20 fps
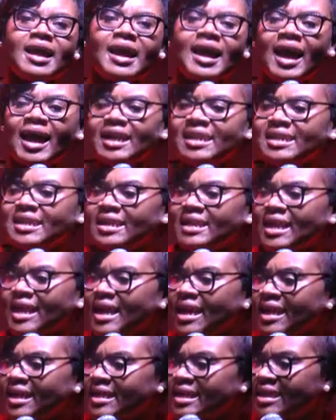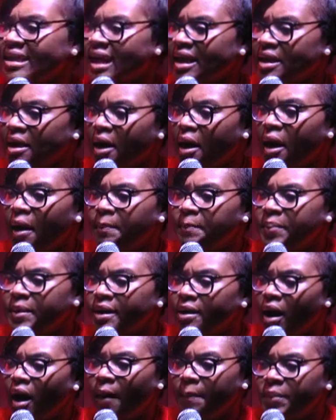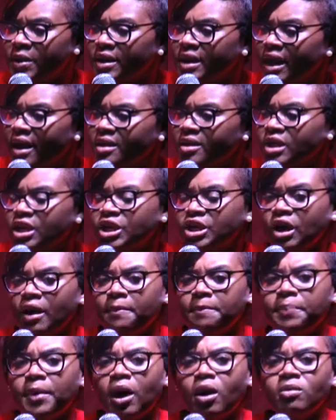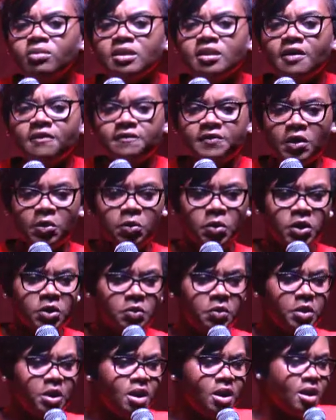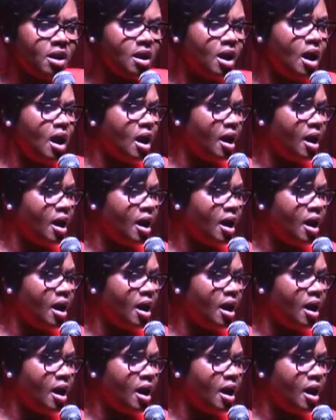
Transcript: candidates and opponents jump out of the woodwork